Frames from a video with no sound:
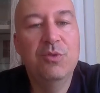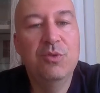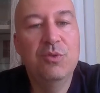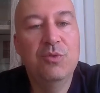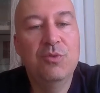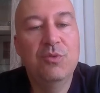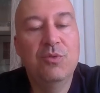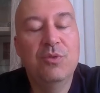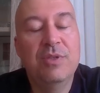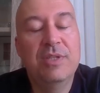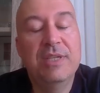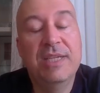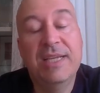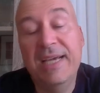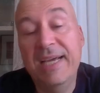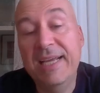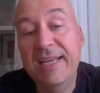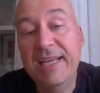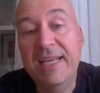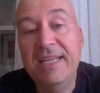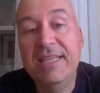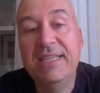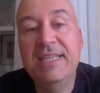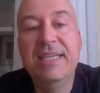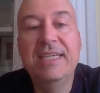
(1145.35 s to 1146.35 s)

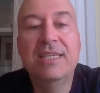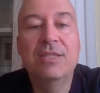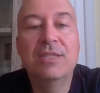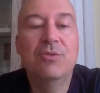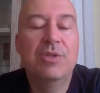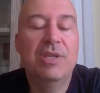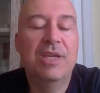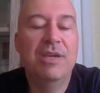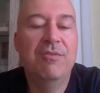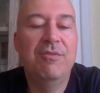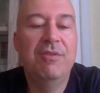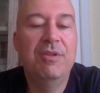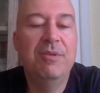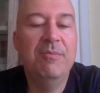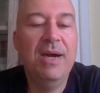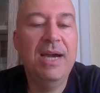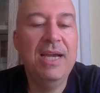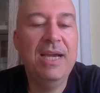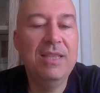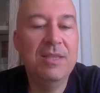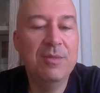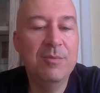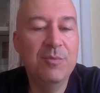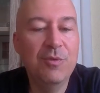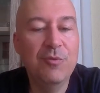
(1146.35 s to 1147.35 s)
an idea to have in
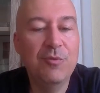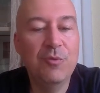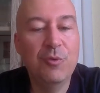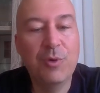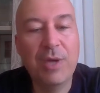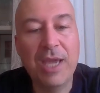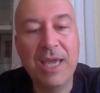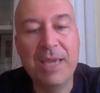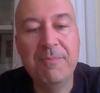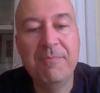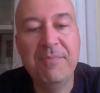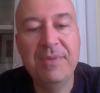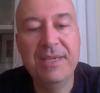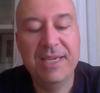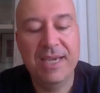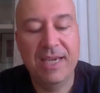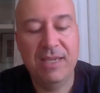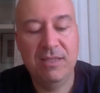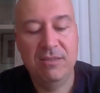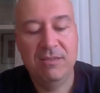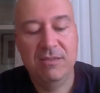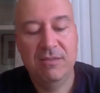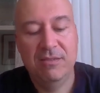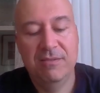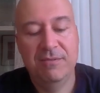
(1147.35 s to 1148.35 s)
mind, the move rook a
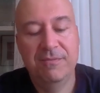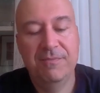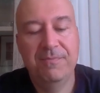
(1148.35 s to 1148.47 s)
b8.